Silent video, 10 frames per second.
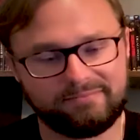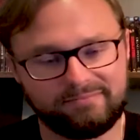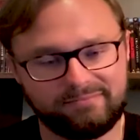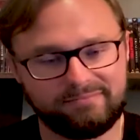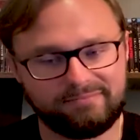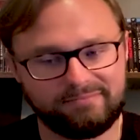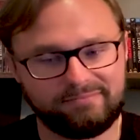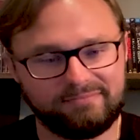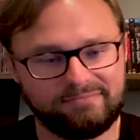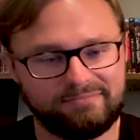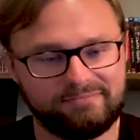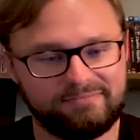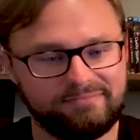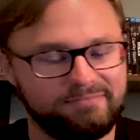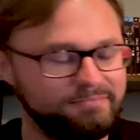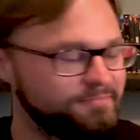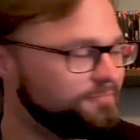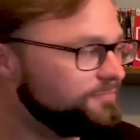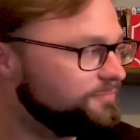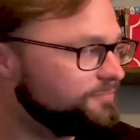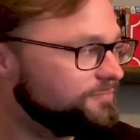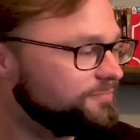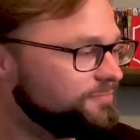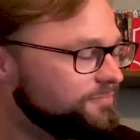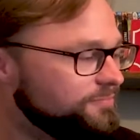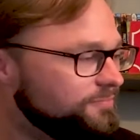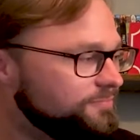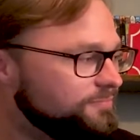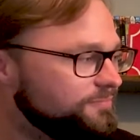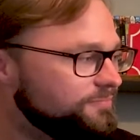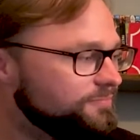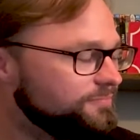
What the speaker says: No words are spoken by the person on screen.